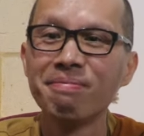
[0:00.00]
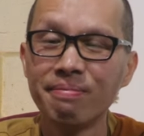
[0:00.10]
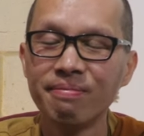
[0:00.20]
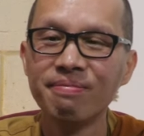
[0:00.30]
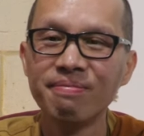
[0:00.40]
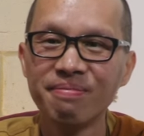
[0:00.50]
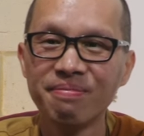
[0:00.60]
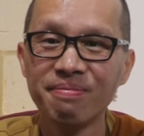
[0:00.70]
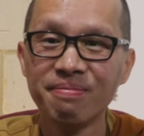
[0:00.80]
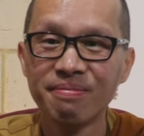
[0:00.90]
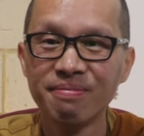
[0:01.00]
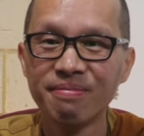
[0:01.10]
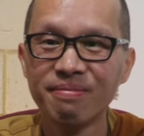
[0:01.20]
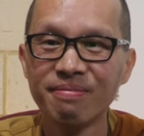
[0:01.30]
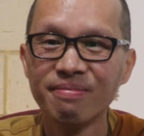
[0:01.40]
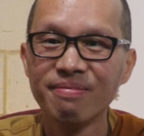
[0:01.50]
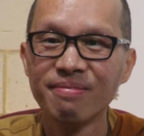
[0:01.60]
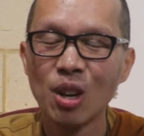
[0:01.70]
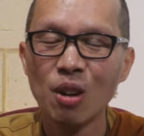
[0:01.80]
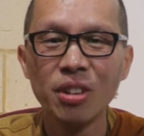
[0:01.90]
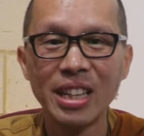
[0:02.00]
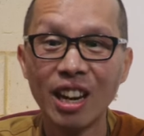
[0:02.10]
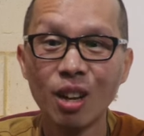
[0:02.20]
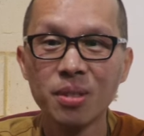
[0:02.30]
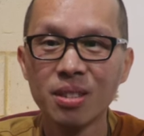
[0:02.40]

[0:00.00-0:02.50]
Mm-hmm. Hopefully that helps.